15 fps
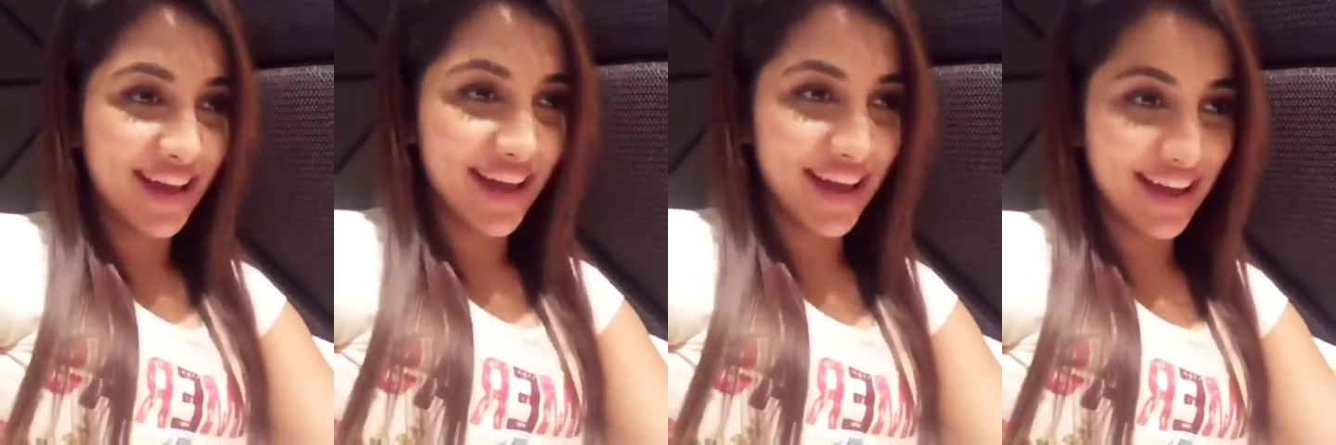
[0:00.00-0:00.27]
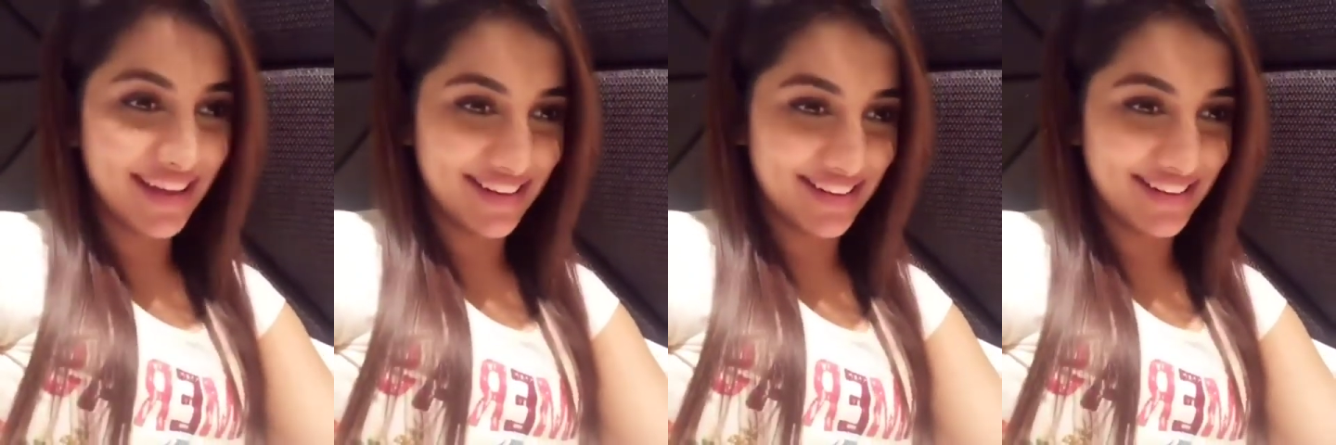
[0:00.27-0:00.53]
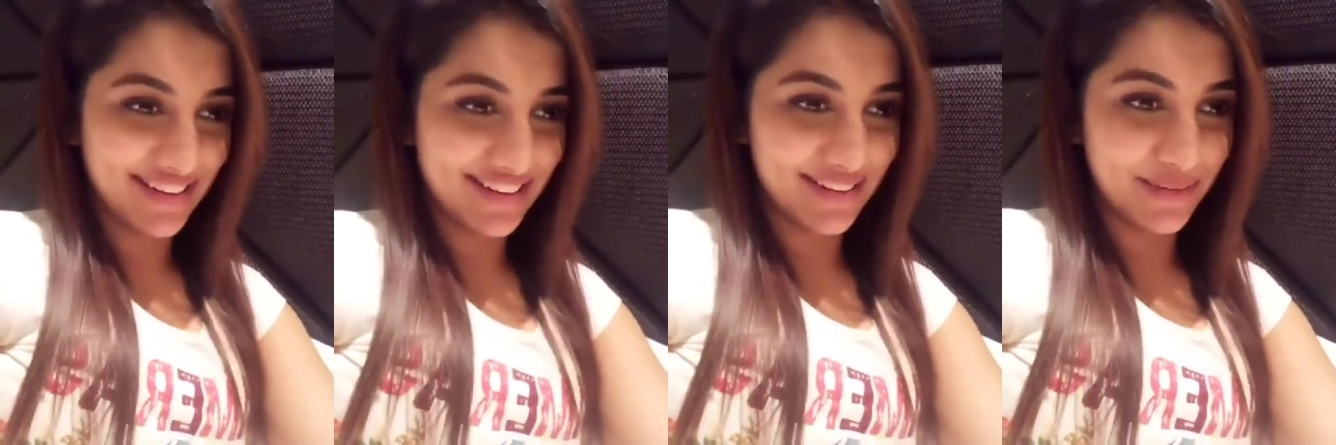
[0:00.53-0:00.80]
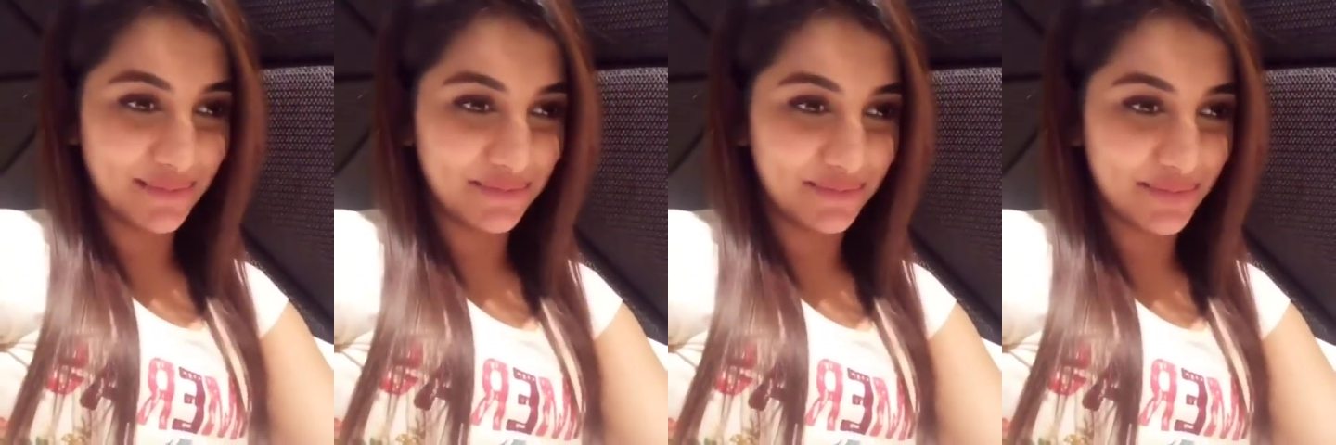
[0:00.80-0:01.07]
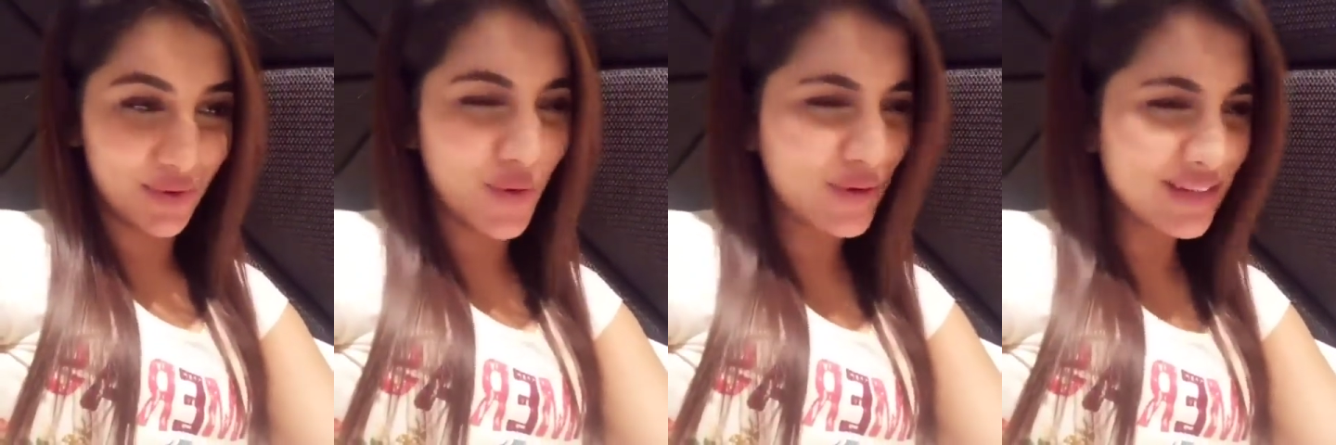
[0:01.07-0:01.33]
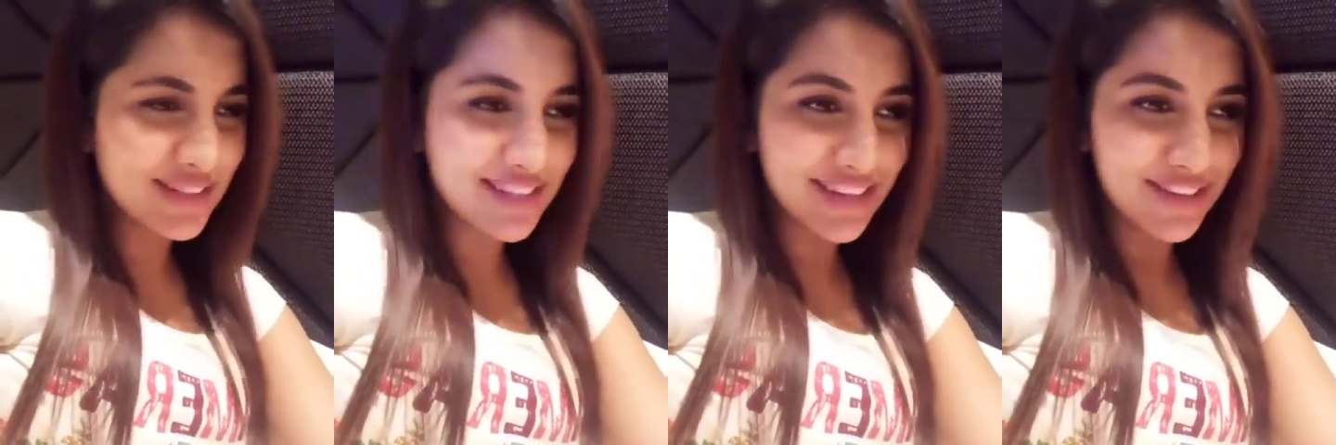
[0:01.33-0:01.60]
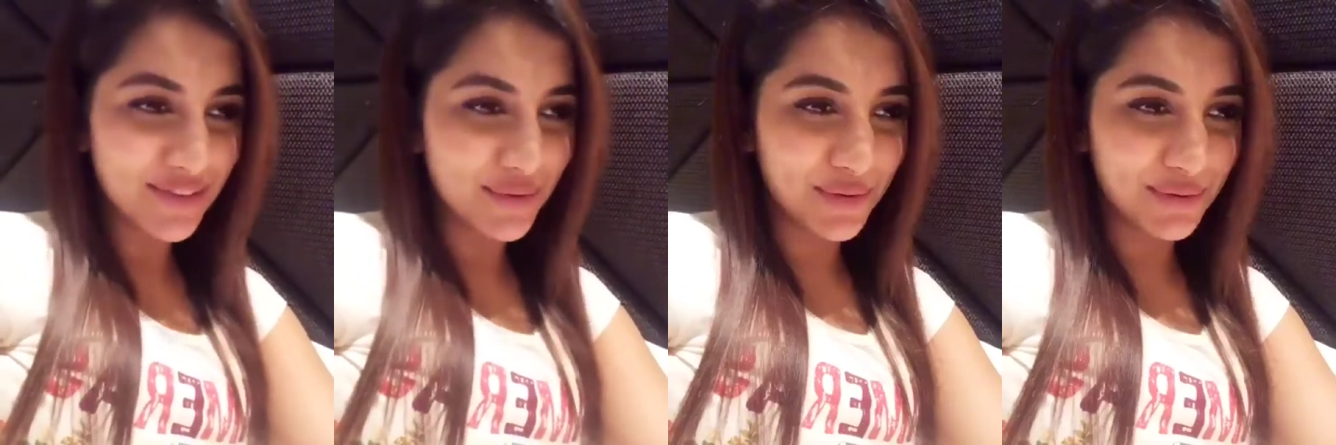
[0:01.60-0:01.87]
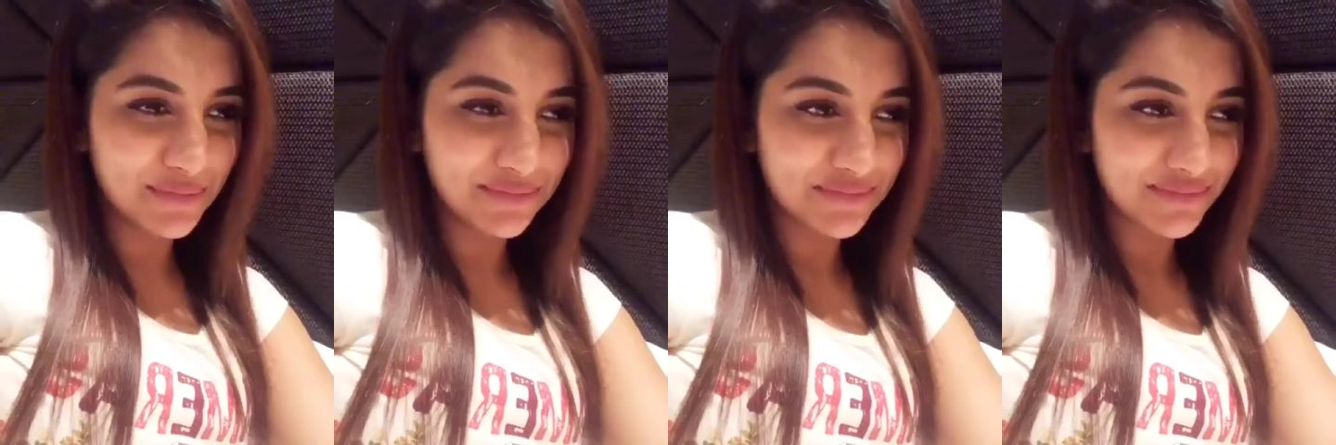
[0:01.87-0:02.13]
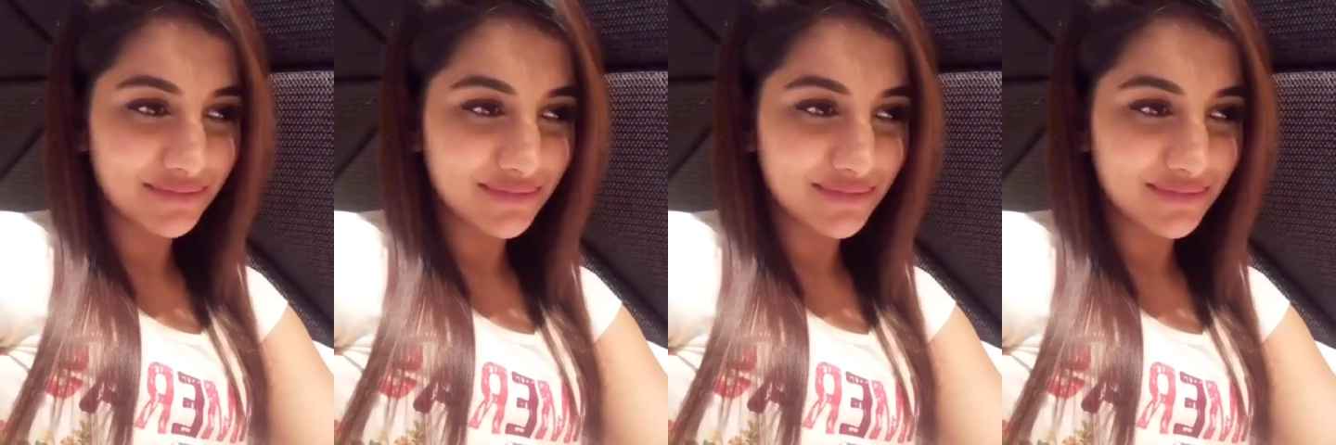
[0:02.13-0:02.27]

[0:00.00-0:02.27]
And um, honestly, you know,